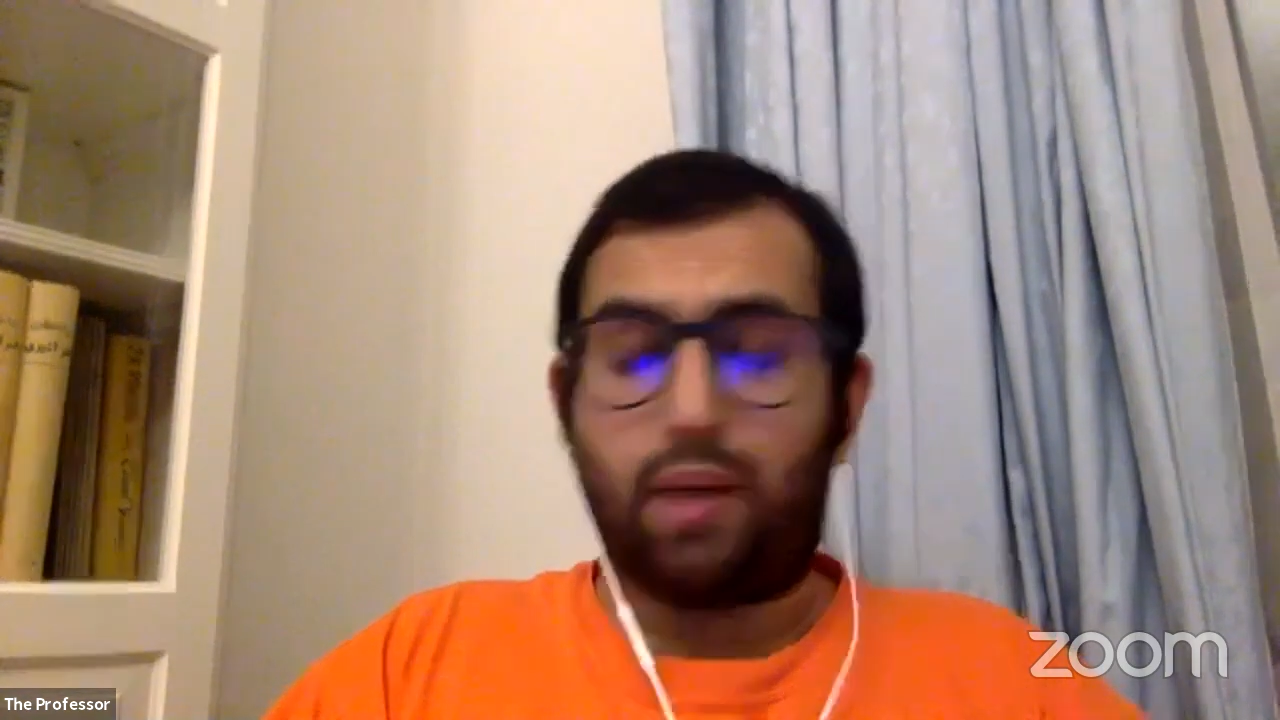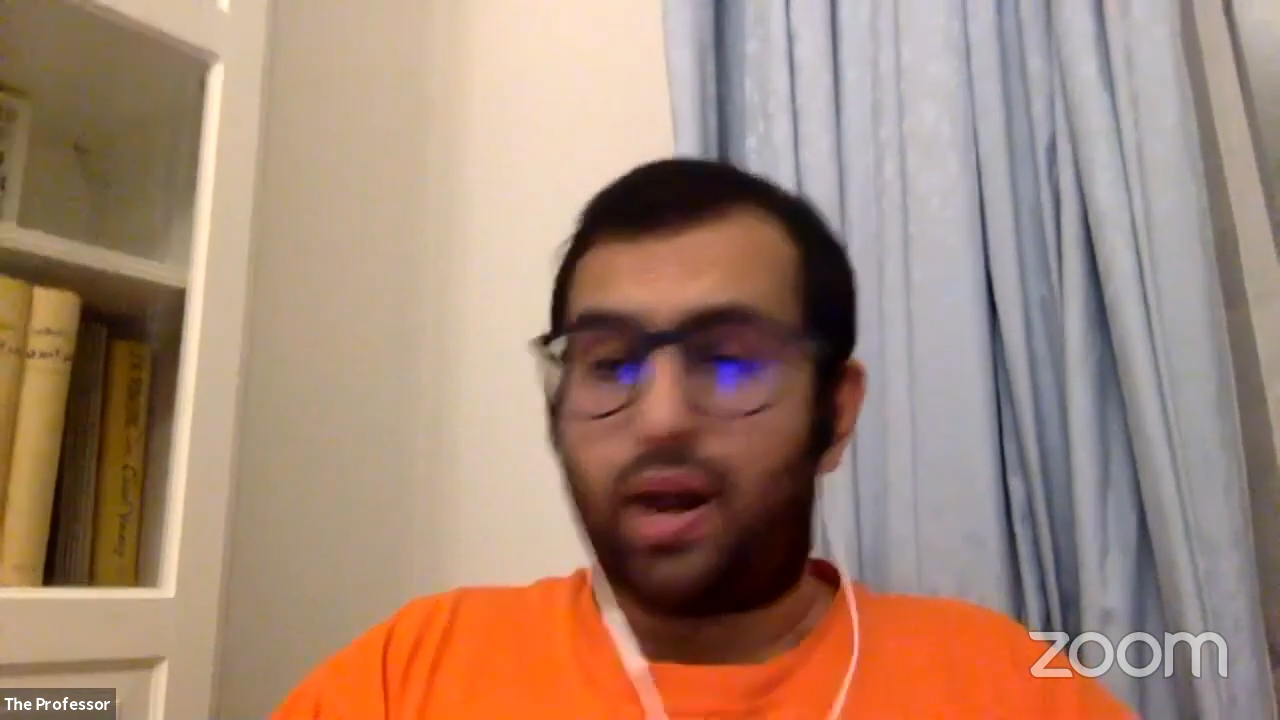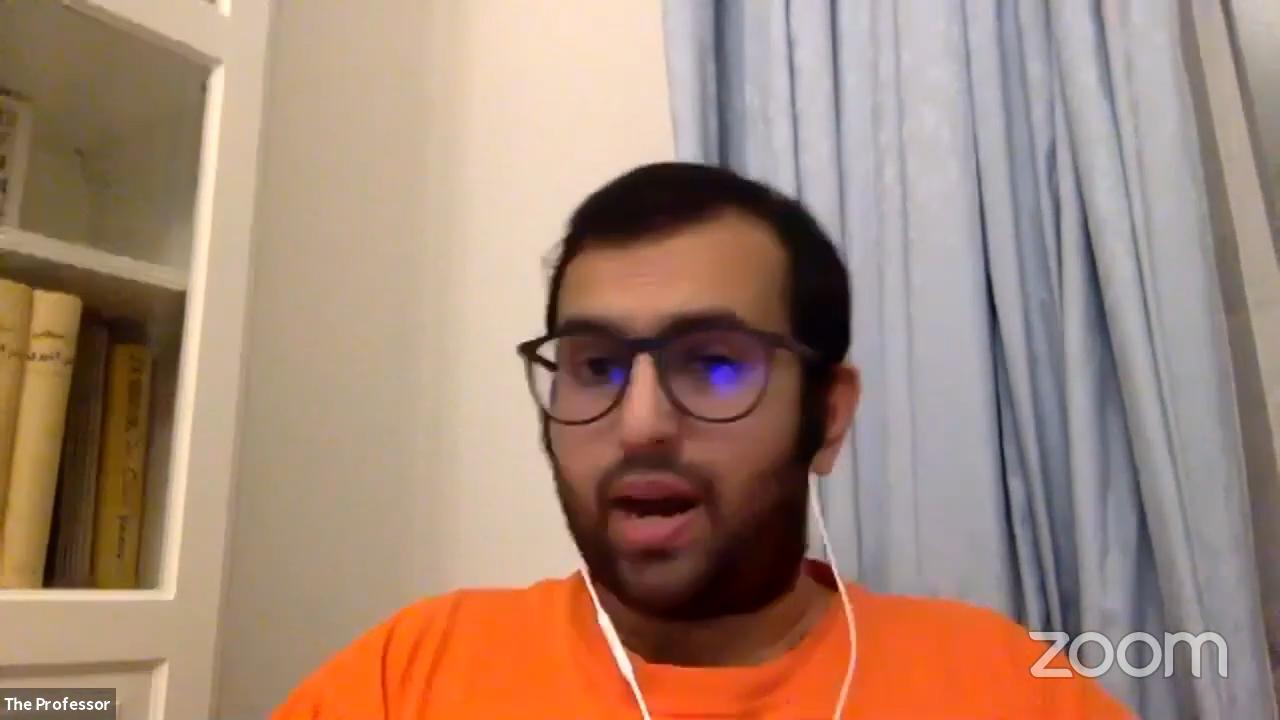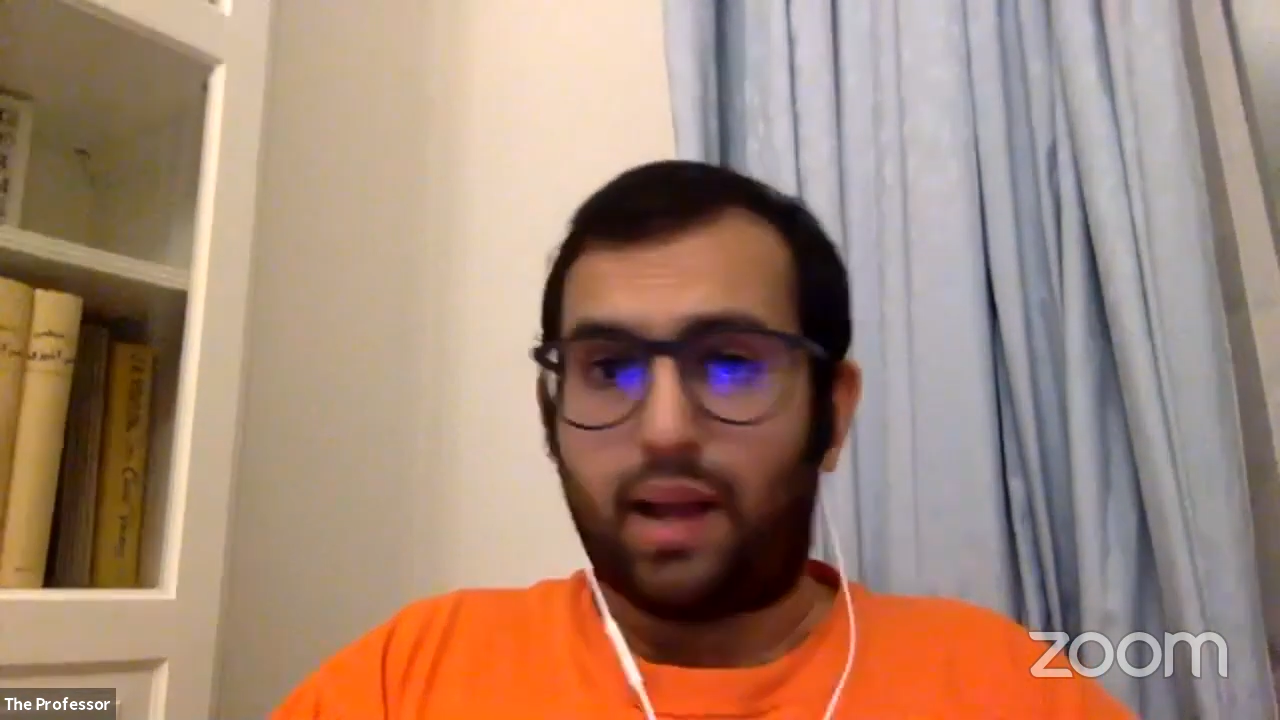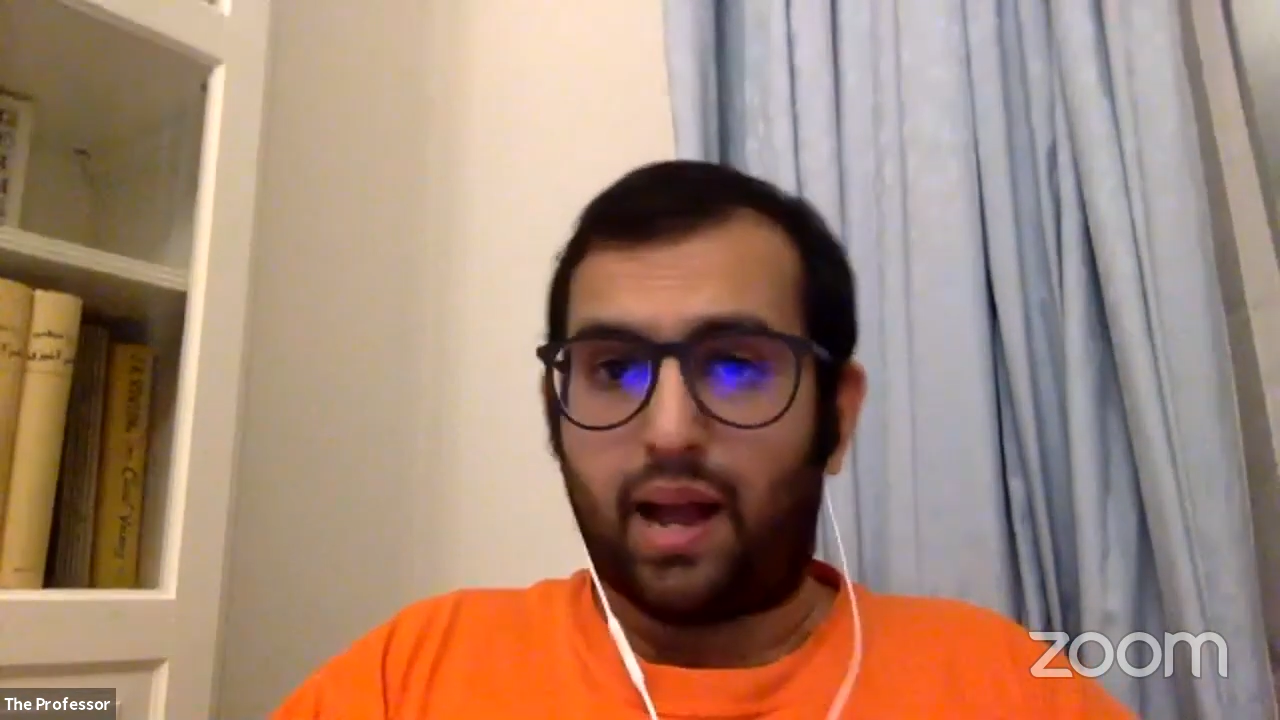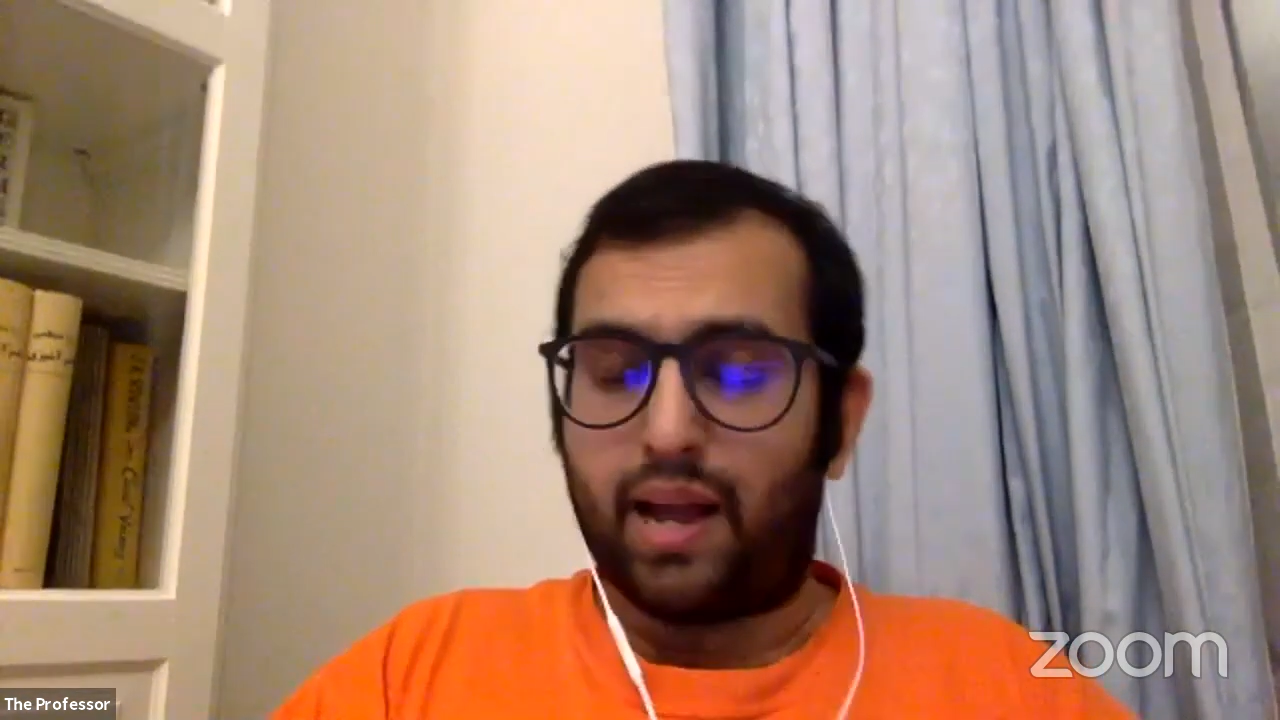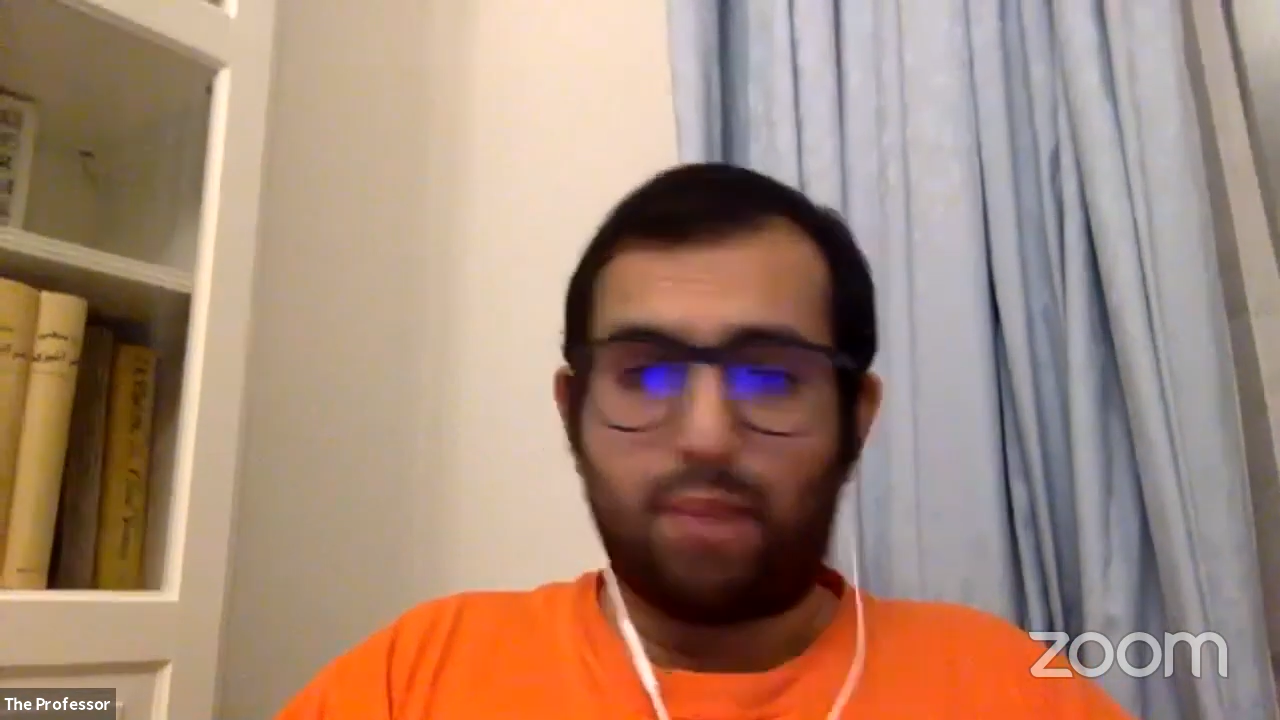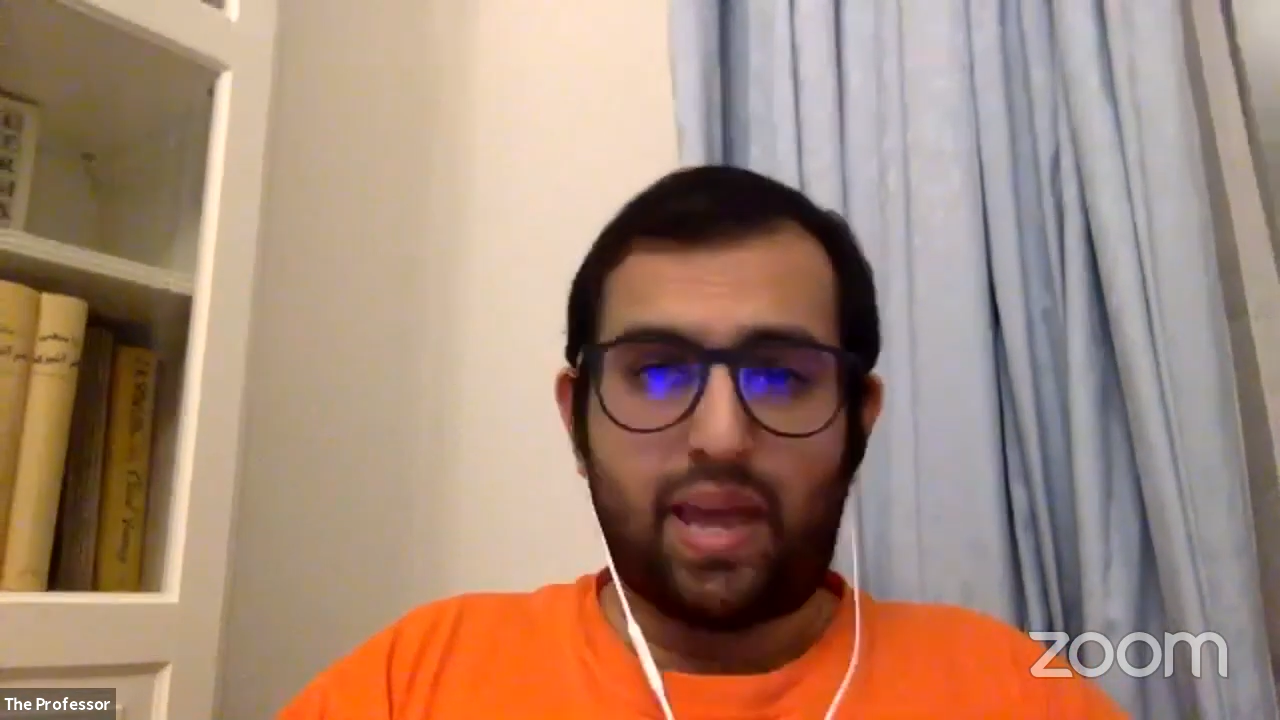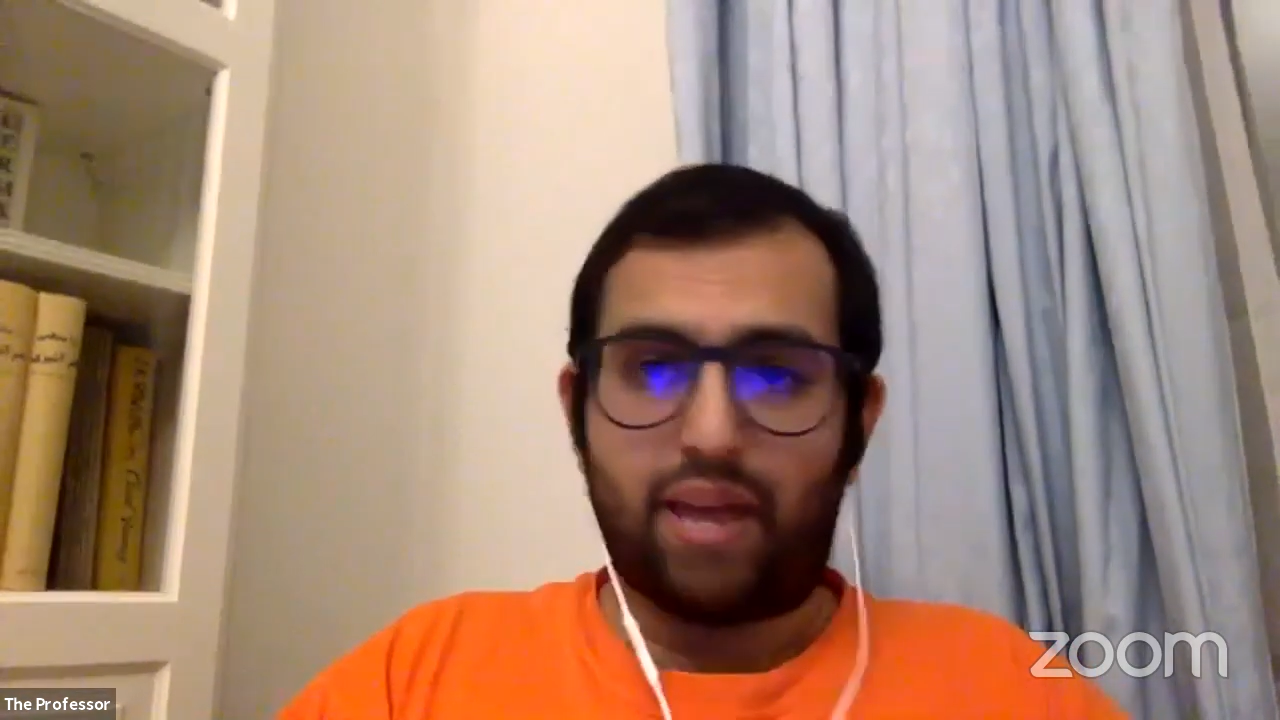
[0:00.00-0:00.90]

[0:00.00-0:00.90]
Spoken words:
I may